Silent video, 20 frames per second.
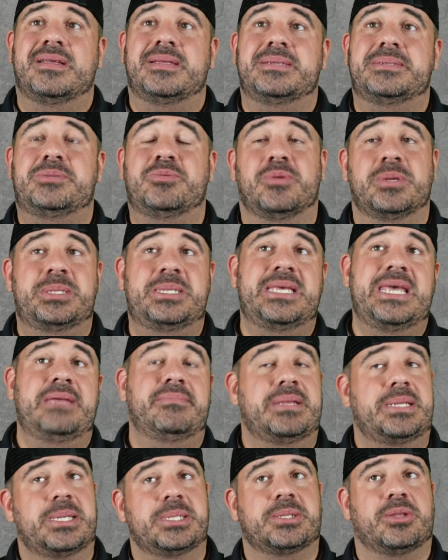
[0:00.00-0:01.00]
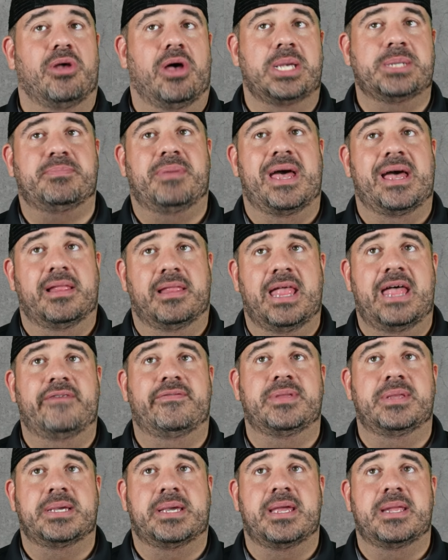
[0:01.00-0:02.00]
to a team that just lost by
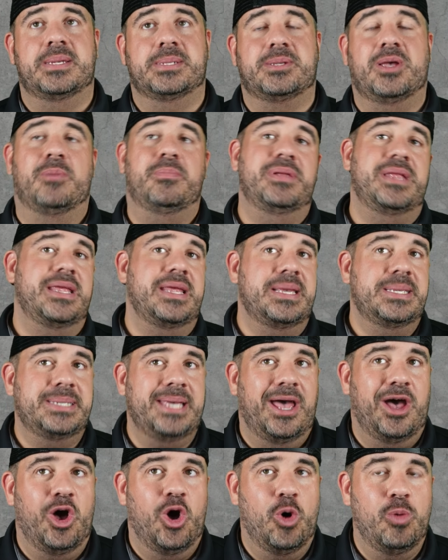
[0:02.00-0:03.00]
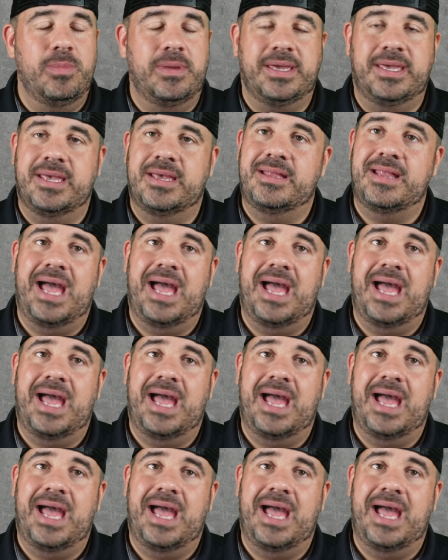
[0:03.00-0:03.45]
11 to Kennesaw? But it is at home again.